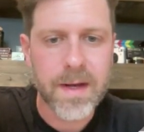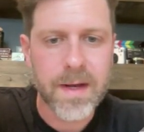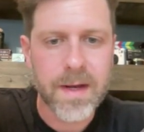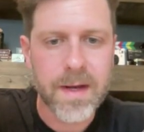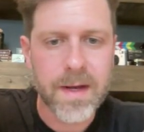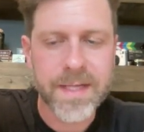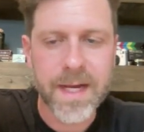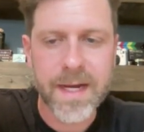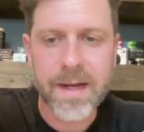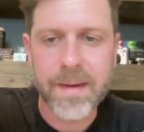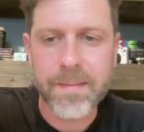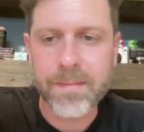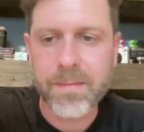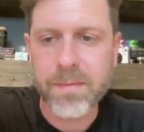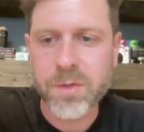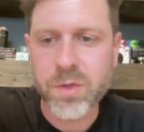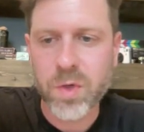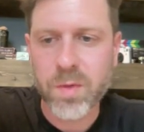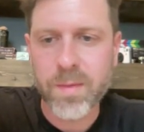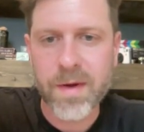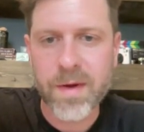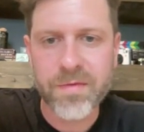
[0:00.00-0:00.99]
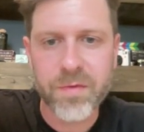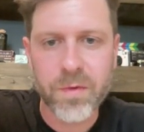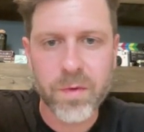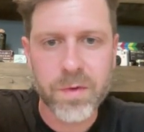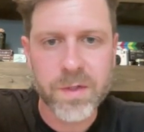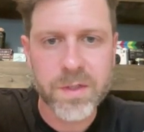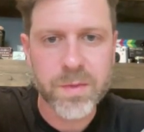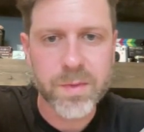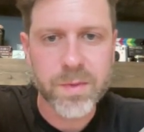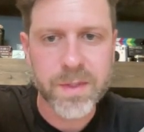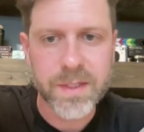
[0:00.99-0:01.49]
setup. Dormont
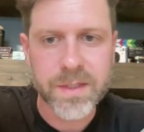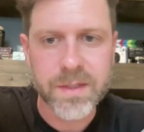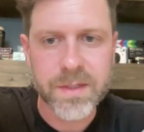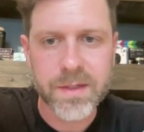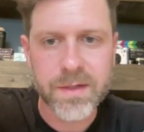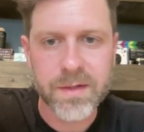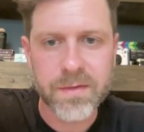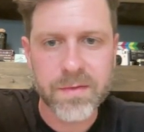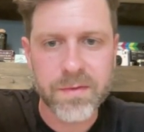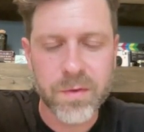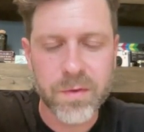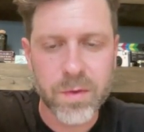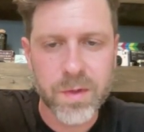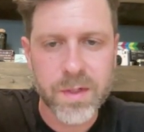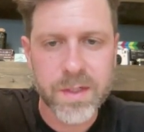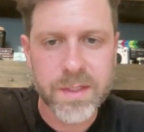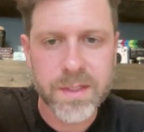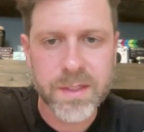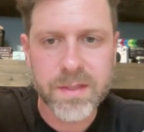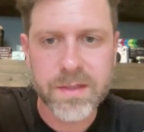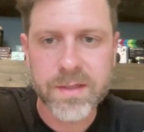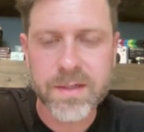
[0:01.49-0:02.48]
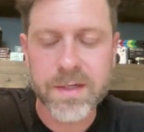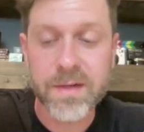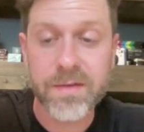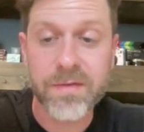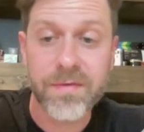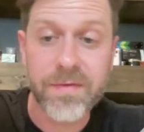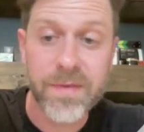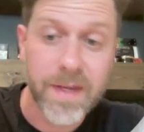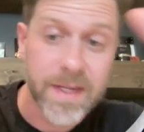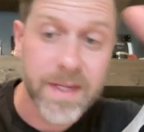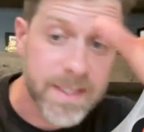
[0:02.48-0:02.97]
Florist was the florist, did a
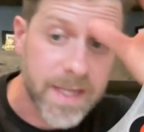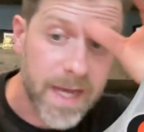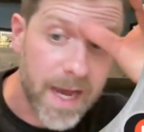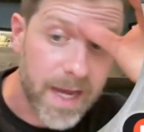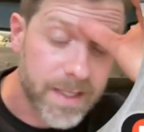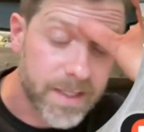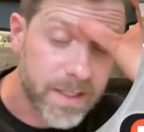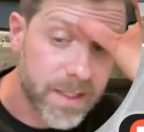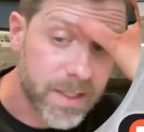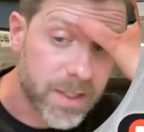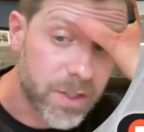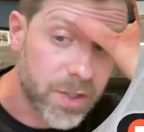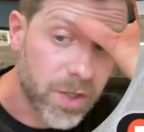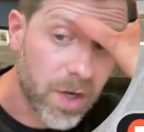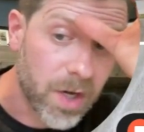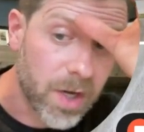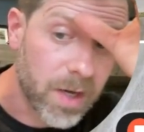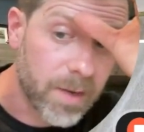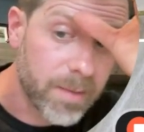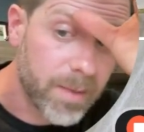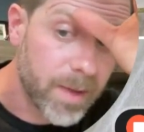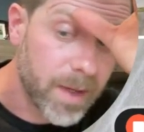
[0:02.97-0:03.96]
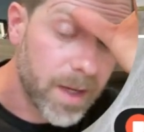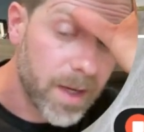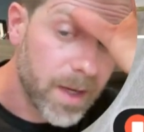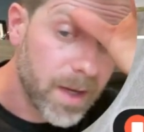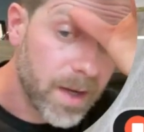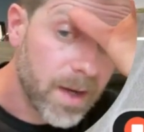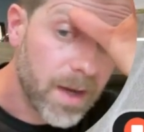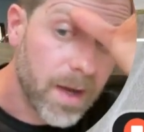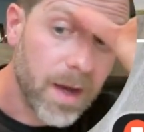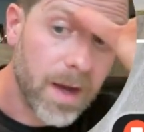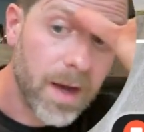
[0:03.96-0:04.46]
fantastic job.
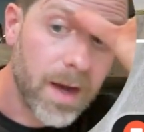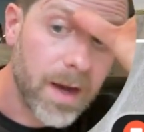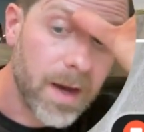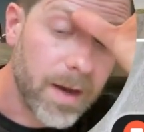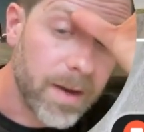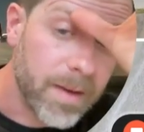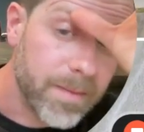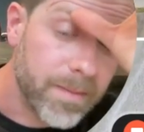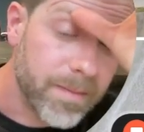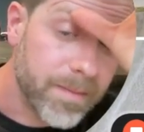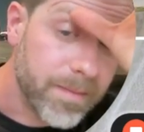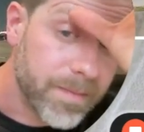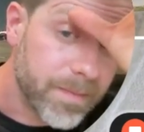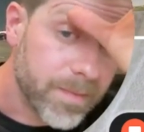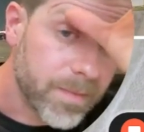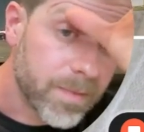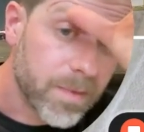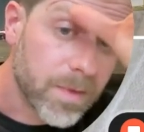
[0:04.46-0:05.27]
And